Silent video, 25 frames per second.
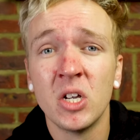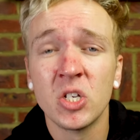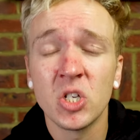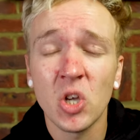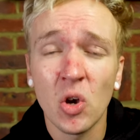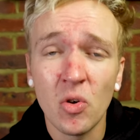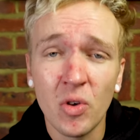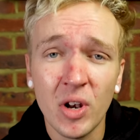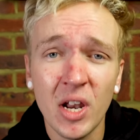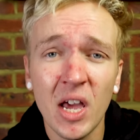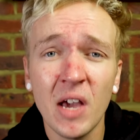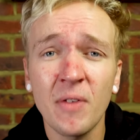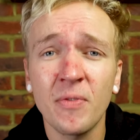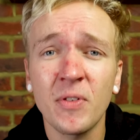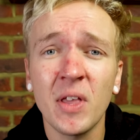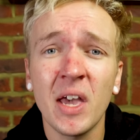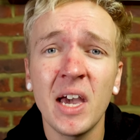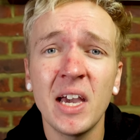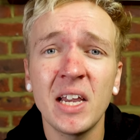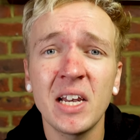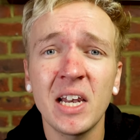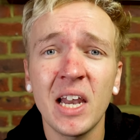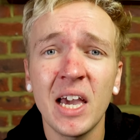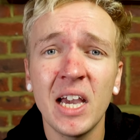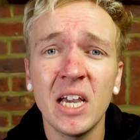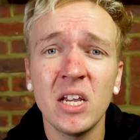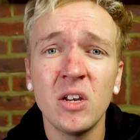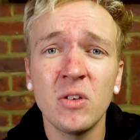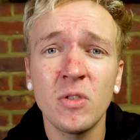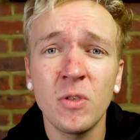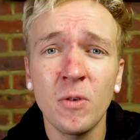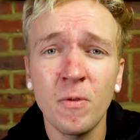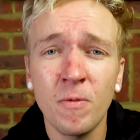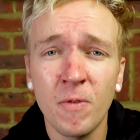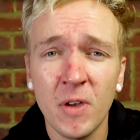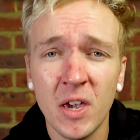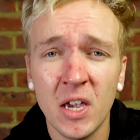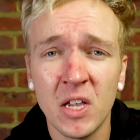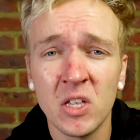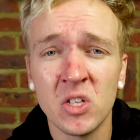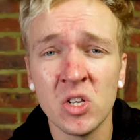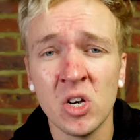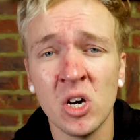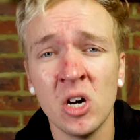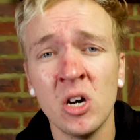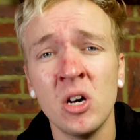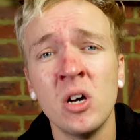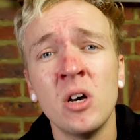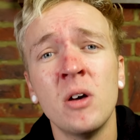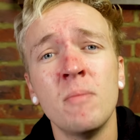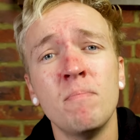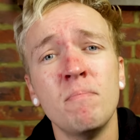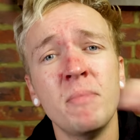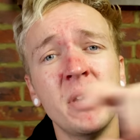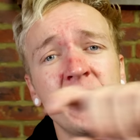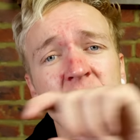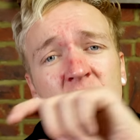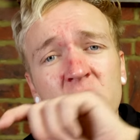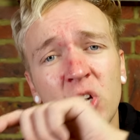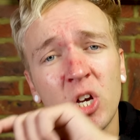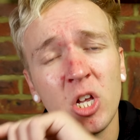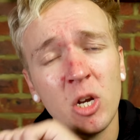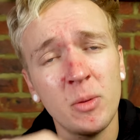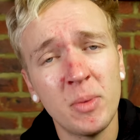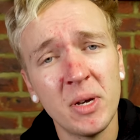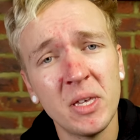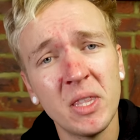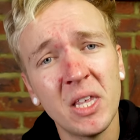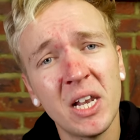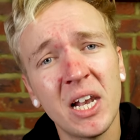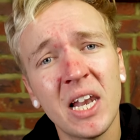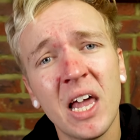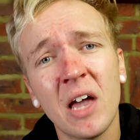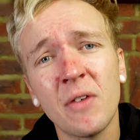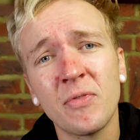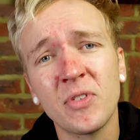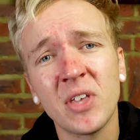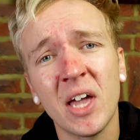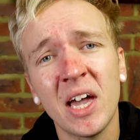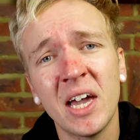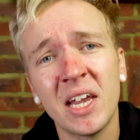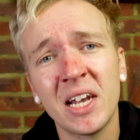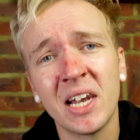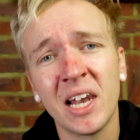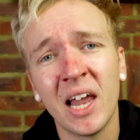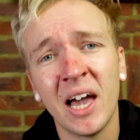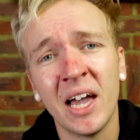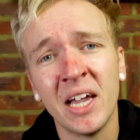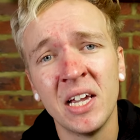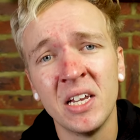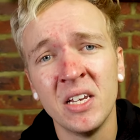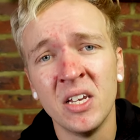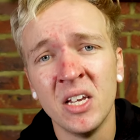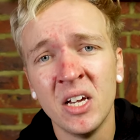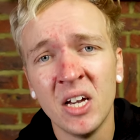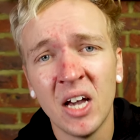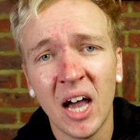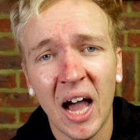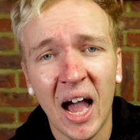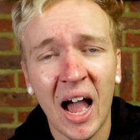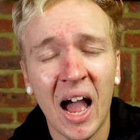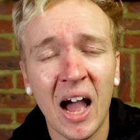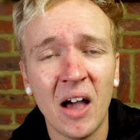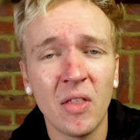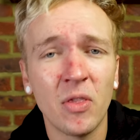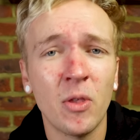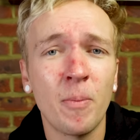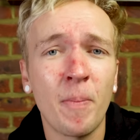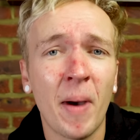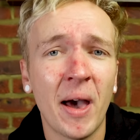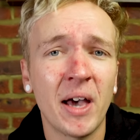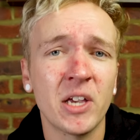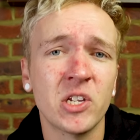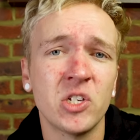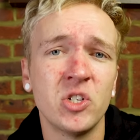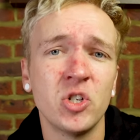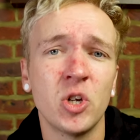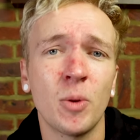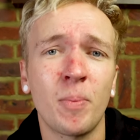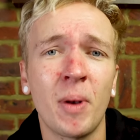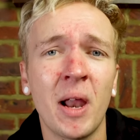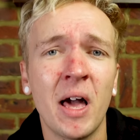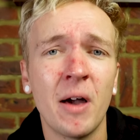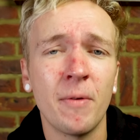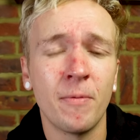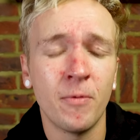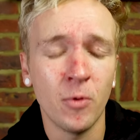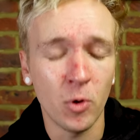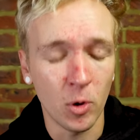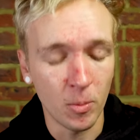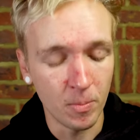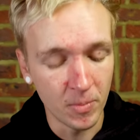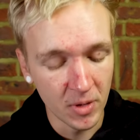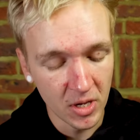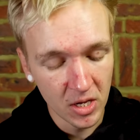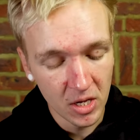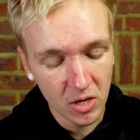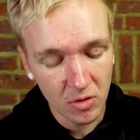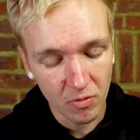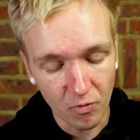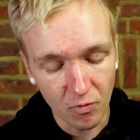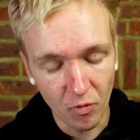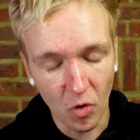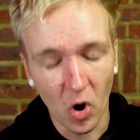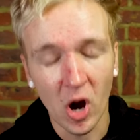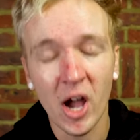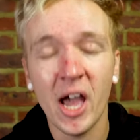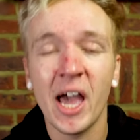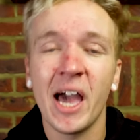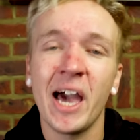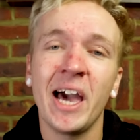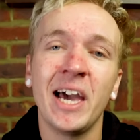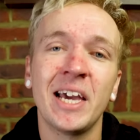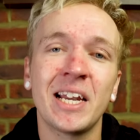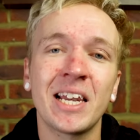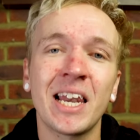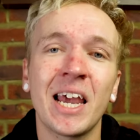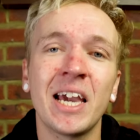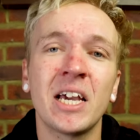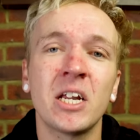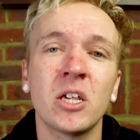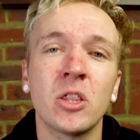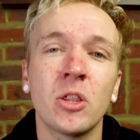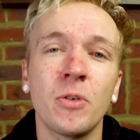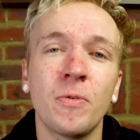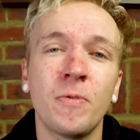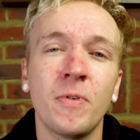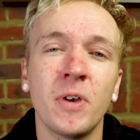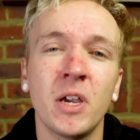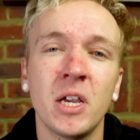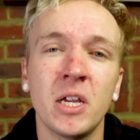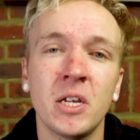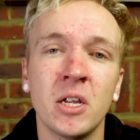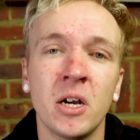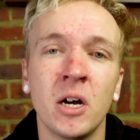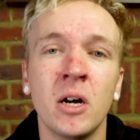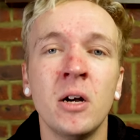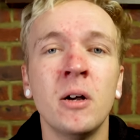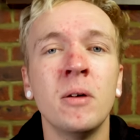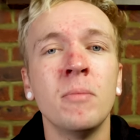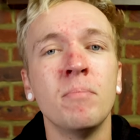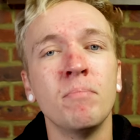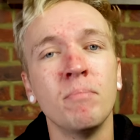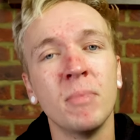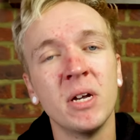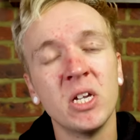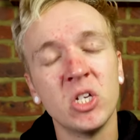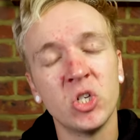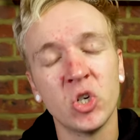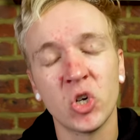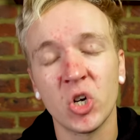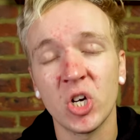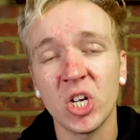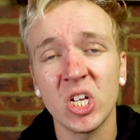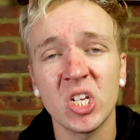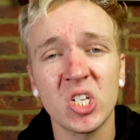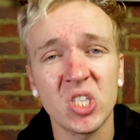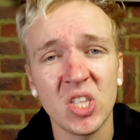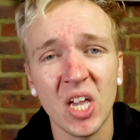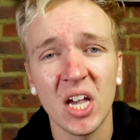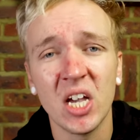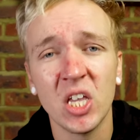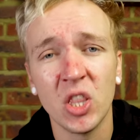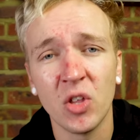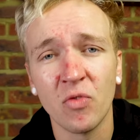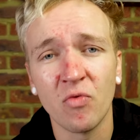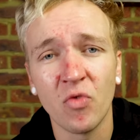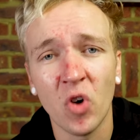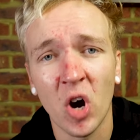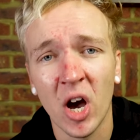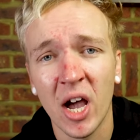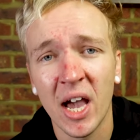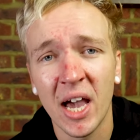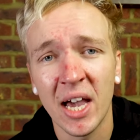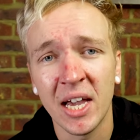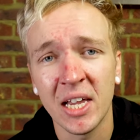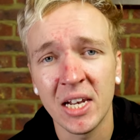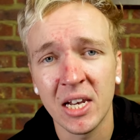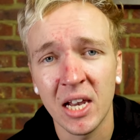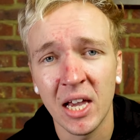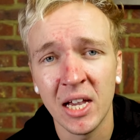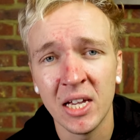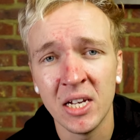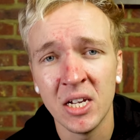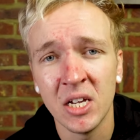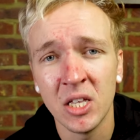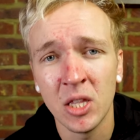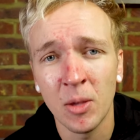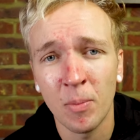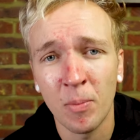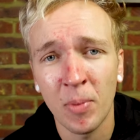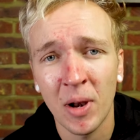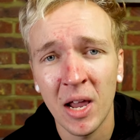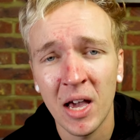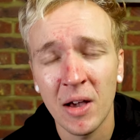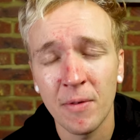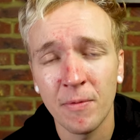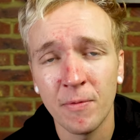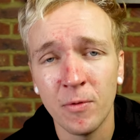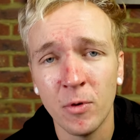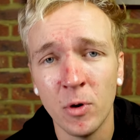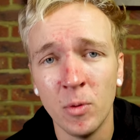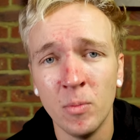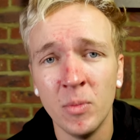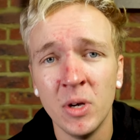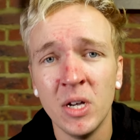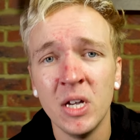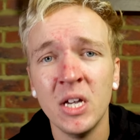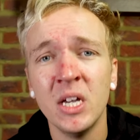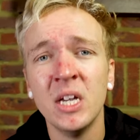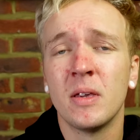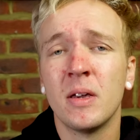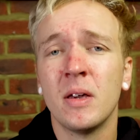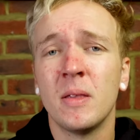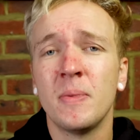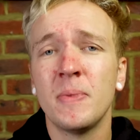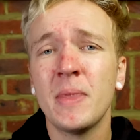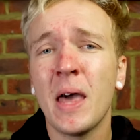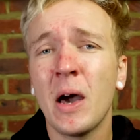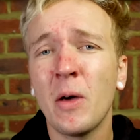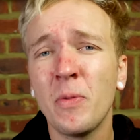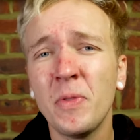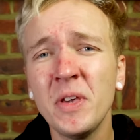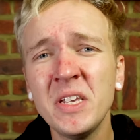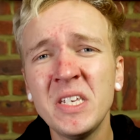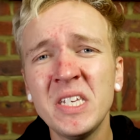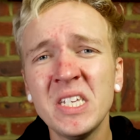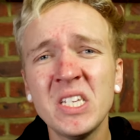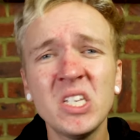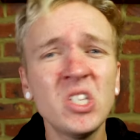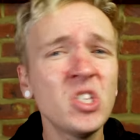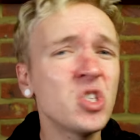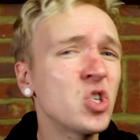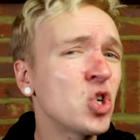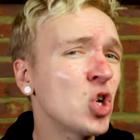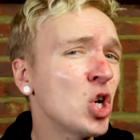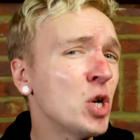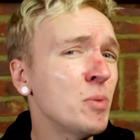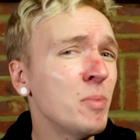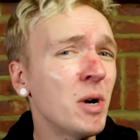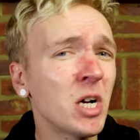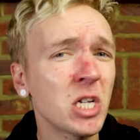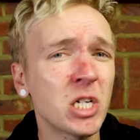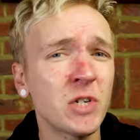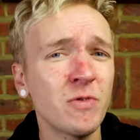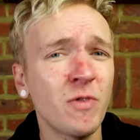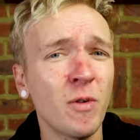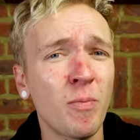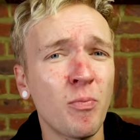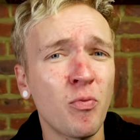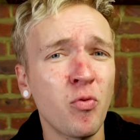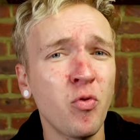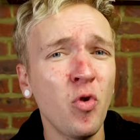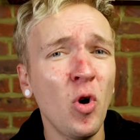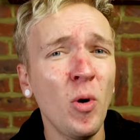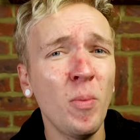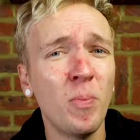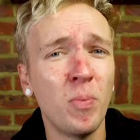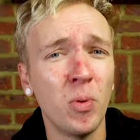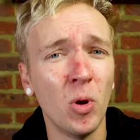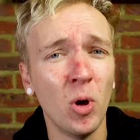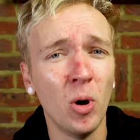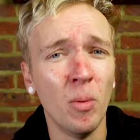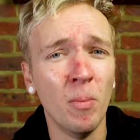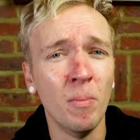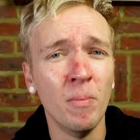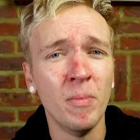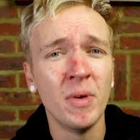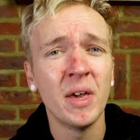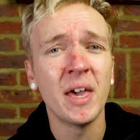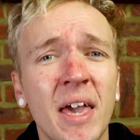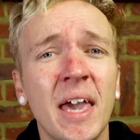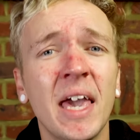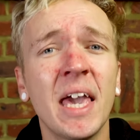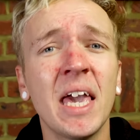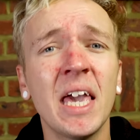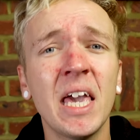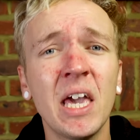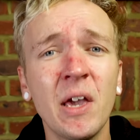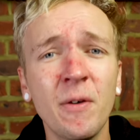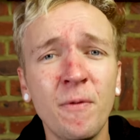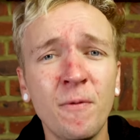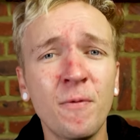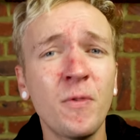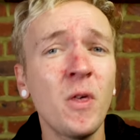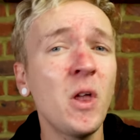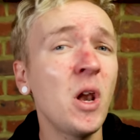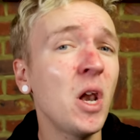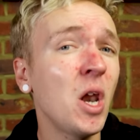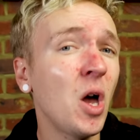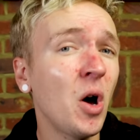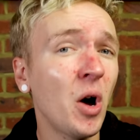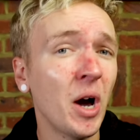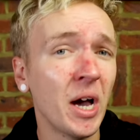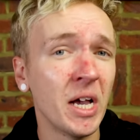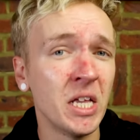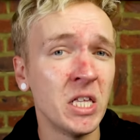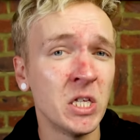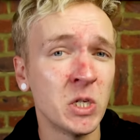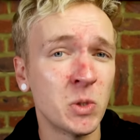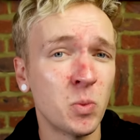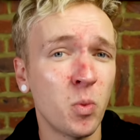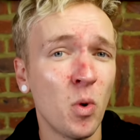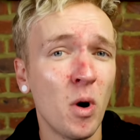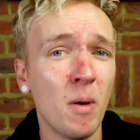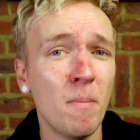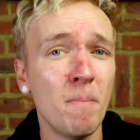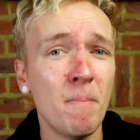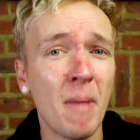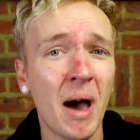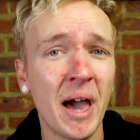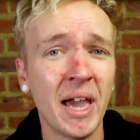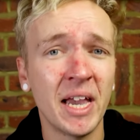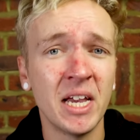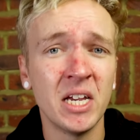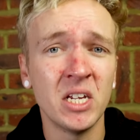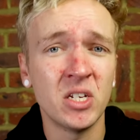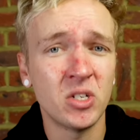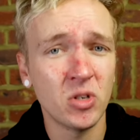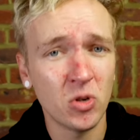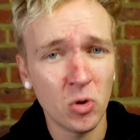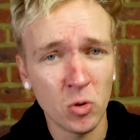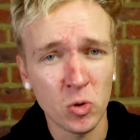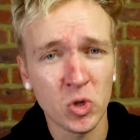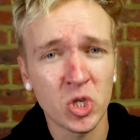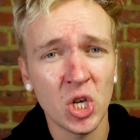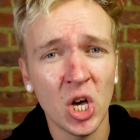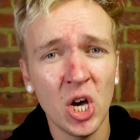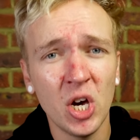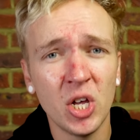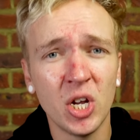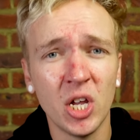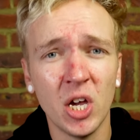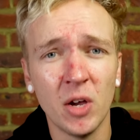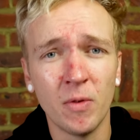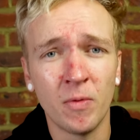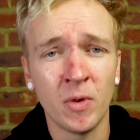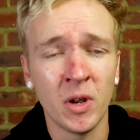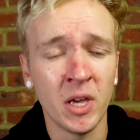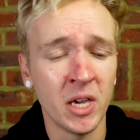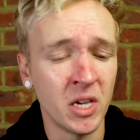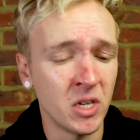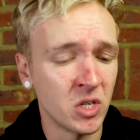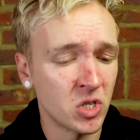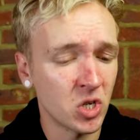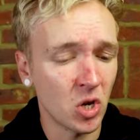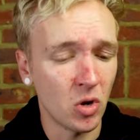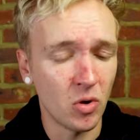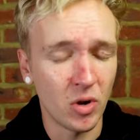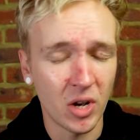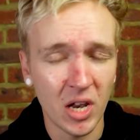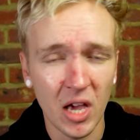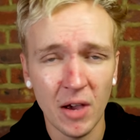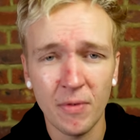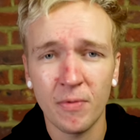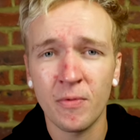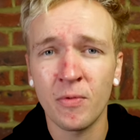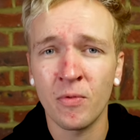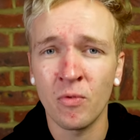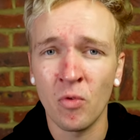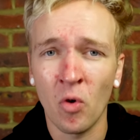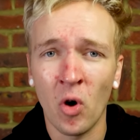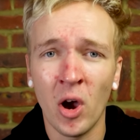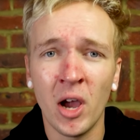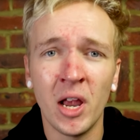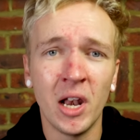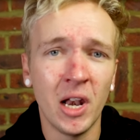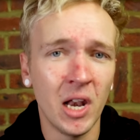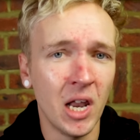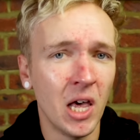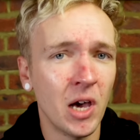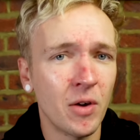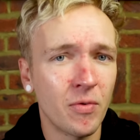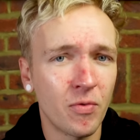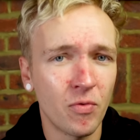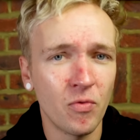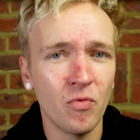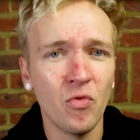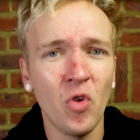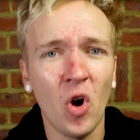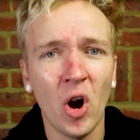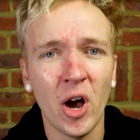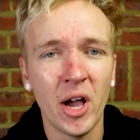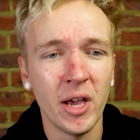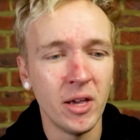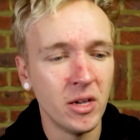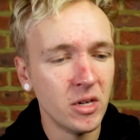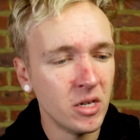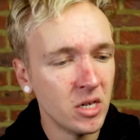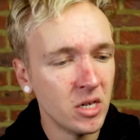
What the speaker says: So left-hand lane at the feeder means you're going to be in the left-hand lane at the passenger platform. Right-hand lane at the feeder means you're going to stay in the right-hand lane at the platform. Now, this isn't too much of a problem if the lines were made alternatively, so left, right, left, right,